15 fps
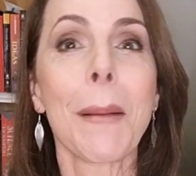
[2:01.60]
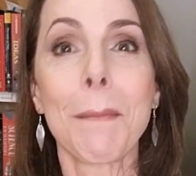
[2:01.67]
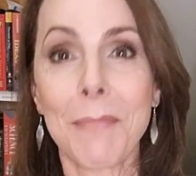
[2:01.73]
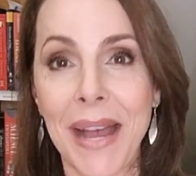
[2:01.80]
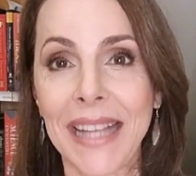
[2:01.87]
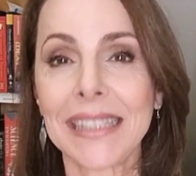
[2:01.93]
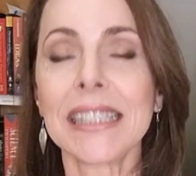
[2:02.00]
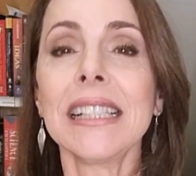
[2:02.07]

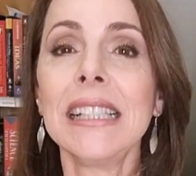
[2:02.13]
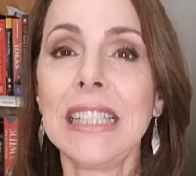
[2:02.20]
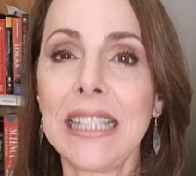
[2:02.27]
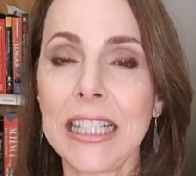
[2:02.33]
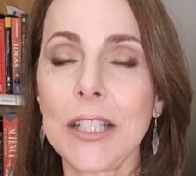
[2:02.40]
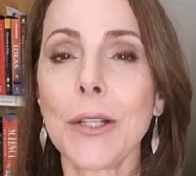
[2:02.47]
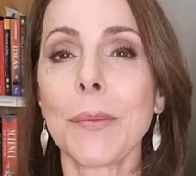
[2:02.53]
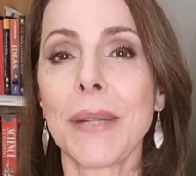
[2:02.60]
But
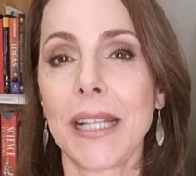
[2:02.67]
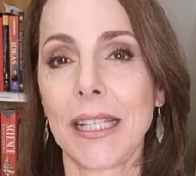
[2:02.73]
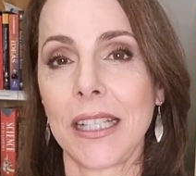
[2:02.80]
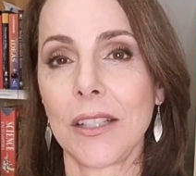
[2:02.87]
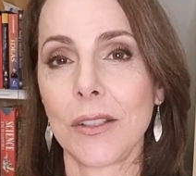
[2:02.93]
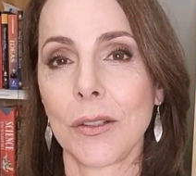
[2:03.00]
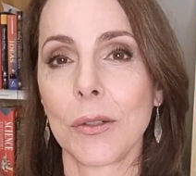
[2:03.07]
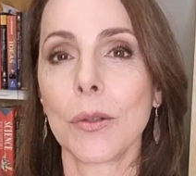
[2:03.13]
little by
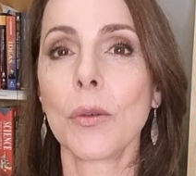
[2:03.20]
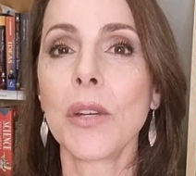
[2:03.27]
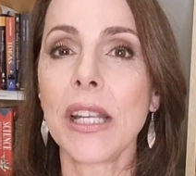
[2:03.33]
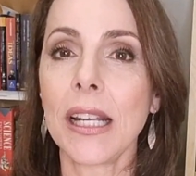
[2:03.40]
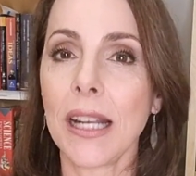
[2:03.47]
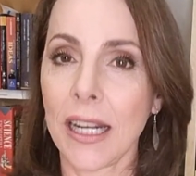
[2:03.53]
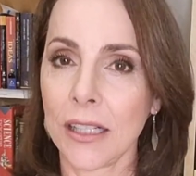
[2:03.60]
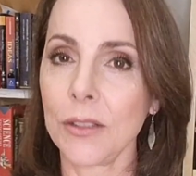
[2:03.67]
little, we
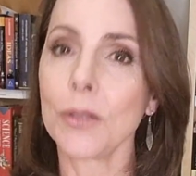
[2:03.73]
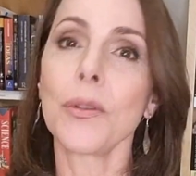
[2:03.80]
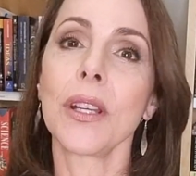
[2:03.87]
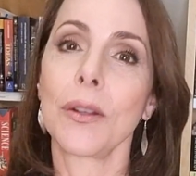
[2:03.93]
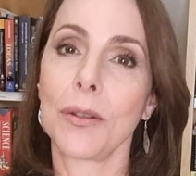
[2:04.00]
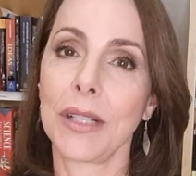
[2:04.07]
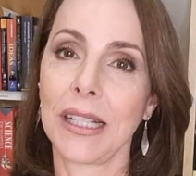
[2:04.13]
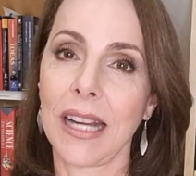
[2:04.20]
learn to
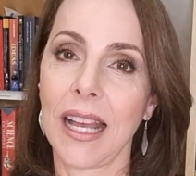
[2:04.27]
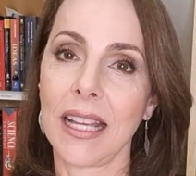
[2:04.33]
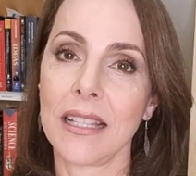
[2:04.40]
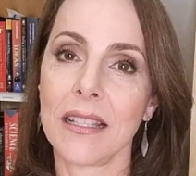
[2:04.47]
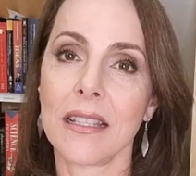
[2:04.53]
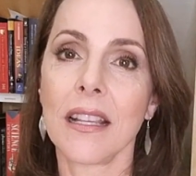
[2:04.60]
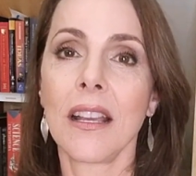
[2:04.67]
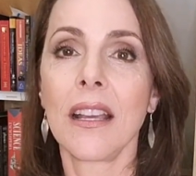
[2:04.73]

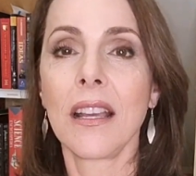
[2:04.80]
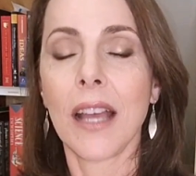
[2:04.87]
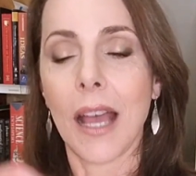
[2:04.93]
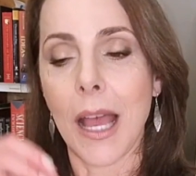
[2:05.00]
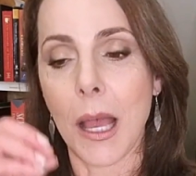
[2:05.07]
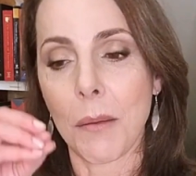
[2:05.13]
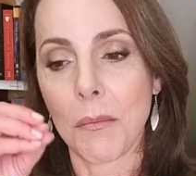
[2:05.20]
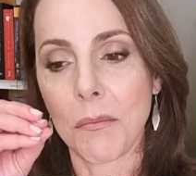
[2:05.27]
recognize
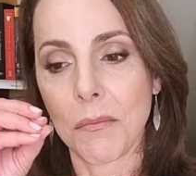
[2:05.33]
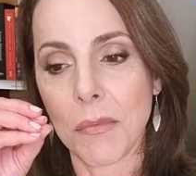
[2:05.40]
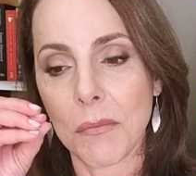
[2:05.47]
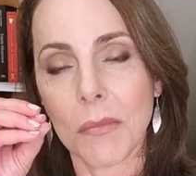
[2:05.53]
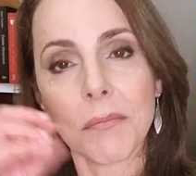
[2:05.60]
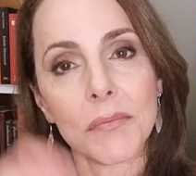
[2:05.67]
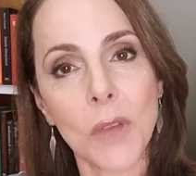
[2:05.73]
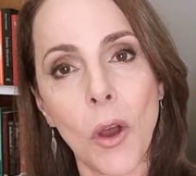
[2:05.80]

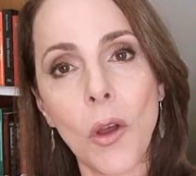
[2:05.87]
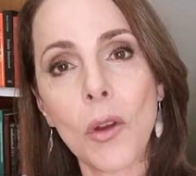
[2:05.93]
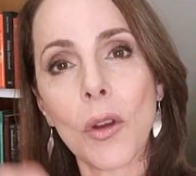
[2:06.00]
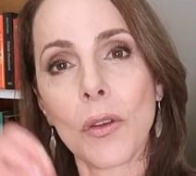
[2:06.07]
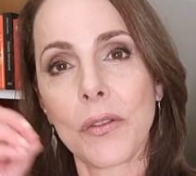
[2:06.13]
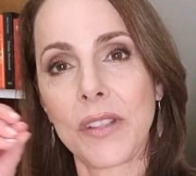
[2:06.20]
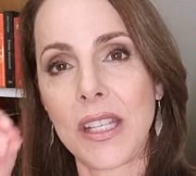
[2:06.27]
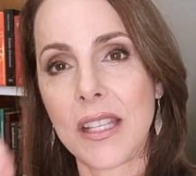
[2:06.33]

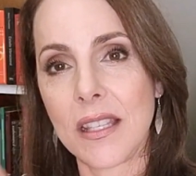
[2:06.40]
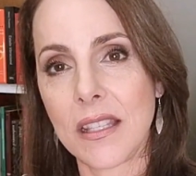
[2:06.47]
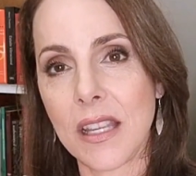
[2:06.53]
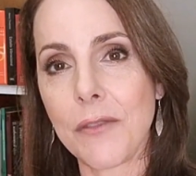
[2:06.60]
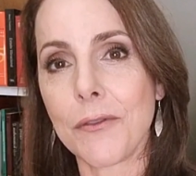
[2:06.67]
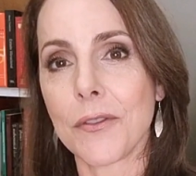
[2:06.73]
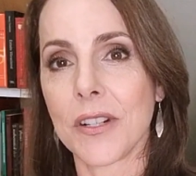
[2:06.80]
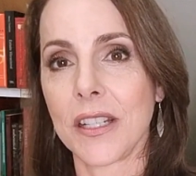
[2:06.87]
all of these
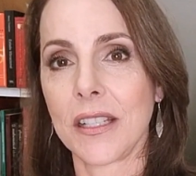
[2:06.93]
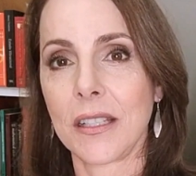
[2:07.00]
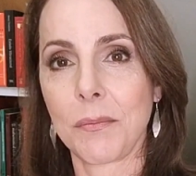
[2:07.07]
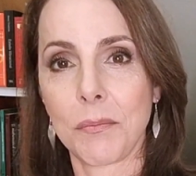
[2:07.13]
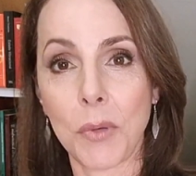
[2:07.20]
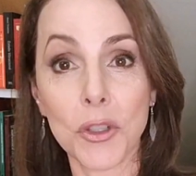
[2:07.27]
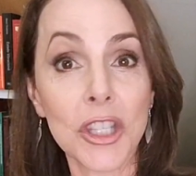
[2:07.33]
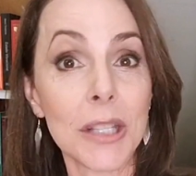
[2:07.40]
different
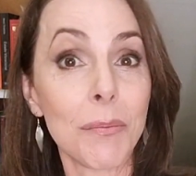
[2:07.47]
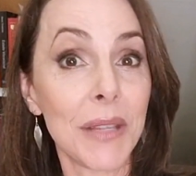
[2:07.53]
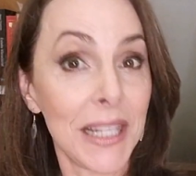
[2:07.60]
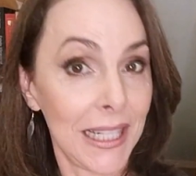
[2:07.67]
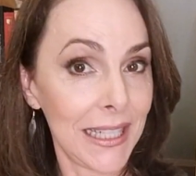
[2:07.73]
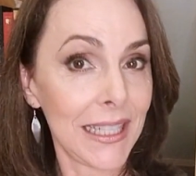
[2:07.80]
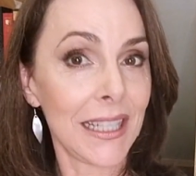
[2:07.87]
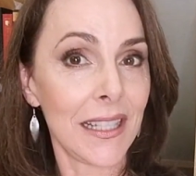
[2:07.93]

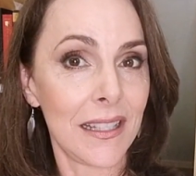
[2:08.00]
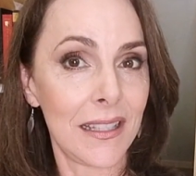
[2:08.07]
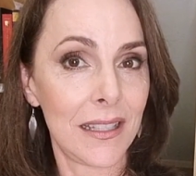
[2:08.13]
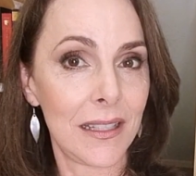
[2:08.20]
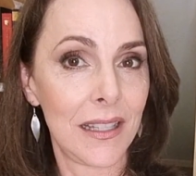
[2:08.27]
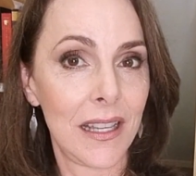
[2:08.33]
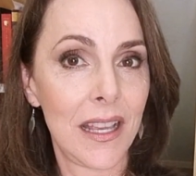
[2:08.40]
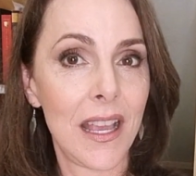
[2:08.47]
possibilities,
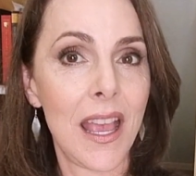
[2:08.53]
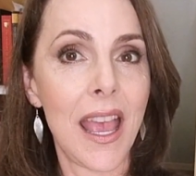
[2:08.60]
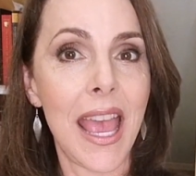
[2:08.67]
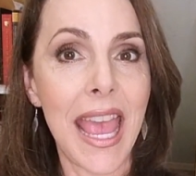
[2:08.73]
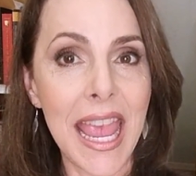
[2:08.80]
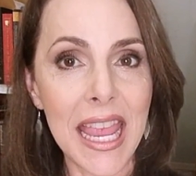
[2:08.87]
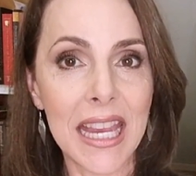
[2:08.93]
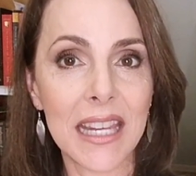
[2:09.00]

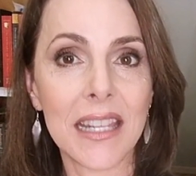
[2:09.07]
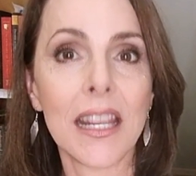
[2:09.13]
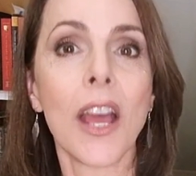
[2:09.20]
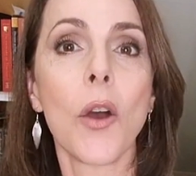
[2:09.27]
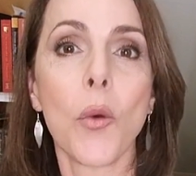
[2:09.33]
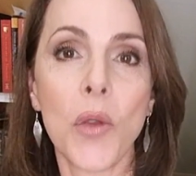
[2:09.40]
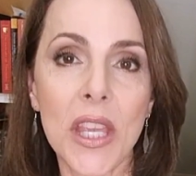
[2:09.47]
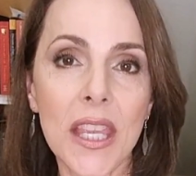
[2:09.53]
and
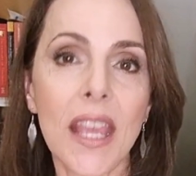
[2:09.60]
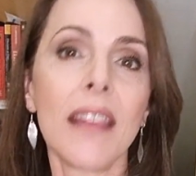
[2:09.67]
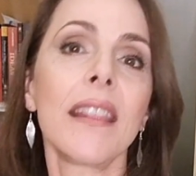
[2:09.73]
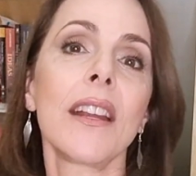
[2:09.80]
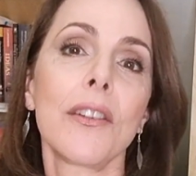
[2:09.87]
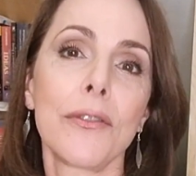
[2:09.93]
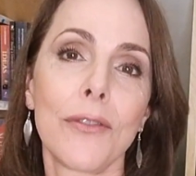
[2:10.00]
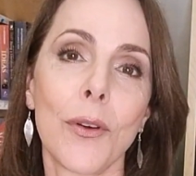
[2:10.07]
we can
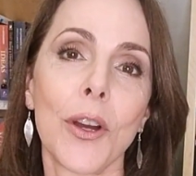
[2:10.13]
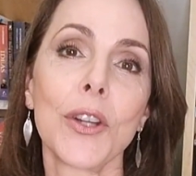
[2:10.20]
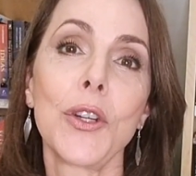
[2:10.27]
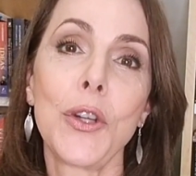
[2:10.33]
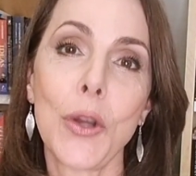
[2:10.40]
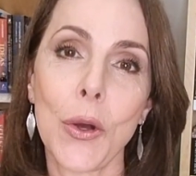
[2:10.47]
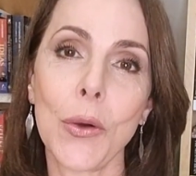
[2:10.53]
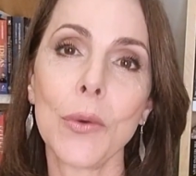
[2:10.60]
therefore
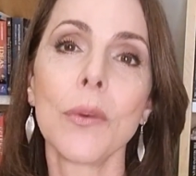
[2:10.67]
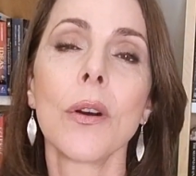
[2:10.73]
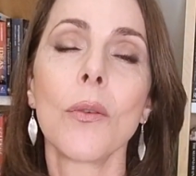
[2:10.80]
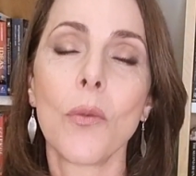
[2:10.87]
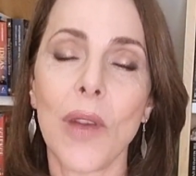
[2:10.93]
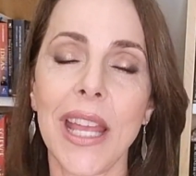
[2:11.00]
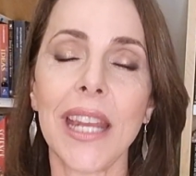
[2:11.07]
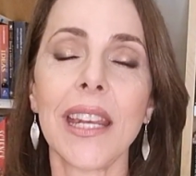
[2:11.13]
know
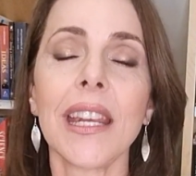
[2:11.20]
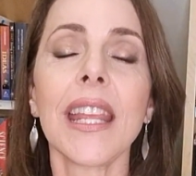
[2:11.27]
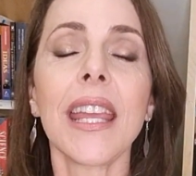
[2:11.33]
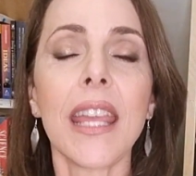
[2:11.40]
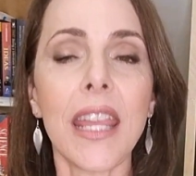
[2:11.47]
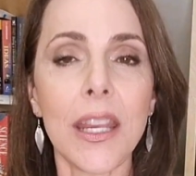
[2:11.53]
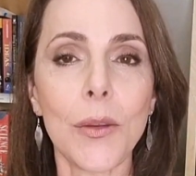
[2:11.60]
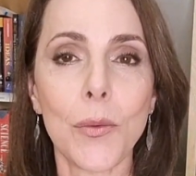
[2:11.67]
when
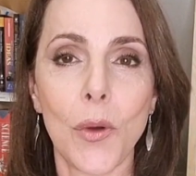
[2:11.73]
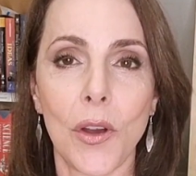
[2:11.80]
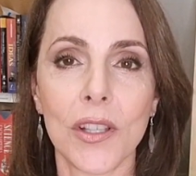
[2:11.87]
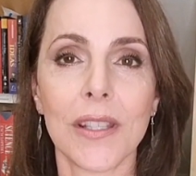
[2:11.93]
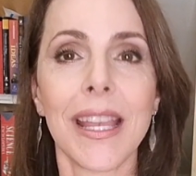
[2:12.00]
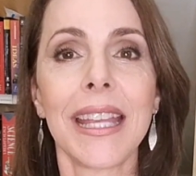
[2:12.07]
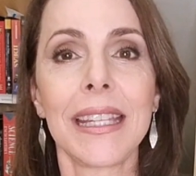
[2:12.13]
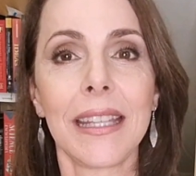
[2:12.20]
it
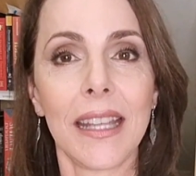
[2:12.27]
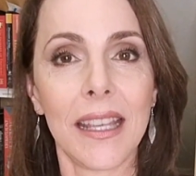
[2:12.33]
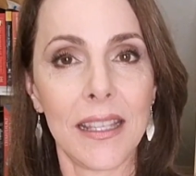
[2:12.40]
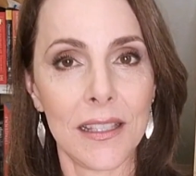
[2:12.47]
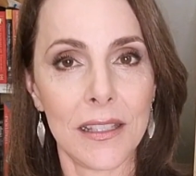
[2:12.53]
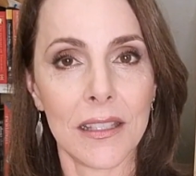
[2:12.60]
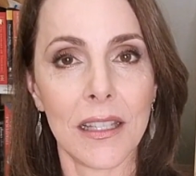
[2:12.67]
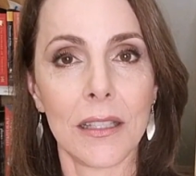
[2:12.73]
was an
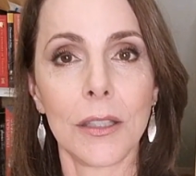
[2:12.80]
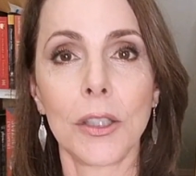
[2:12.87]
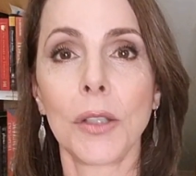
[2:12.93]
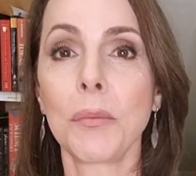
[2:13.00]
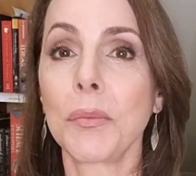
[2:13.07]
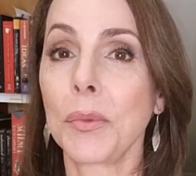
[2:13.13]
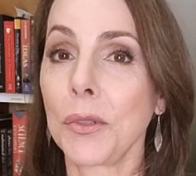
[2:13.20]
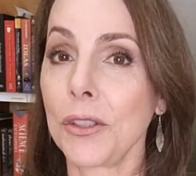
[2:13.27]
instant
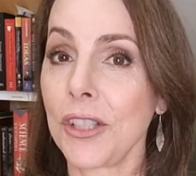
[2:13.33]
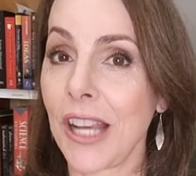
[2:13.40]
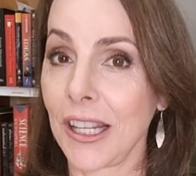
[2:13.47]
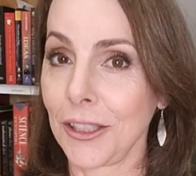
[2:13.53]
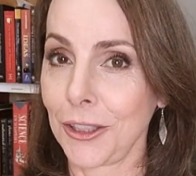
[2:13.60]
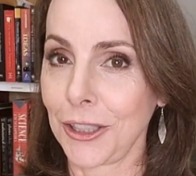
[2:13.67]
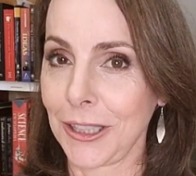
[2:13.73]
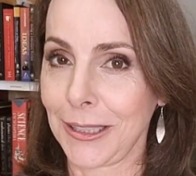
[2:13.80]

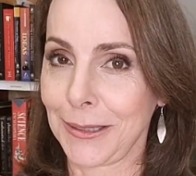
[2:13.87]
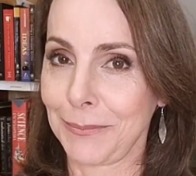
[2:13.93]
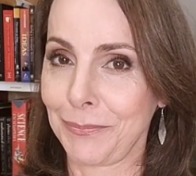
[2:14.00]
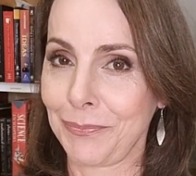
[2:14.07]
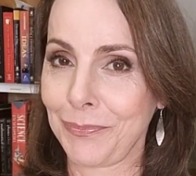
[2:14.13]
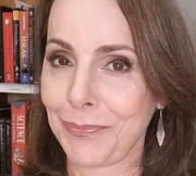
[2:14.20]
projection.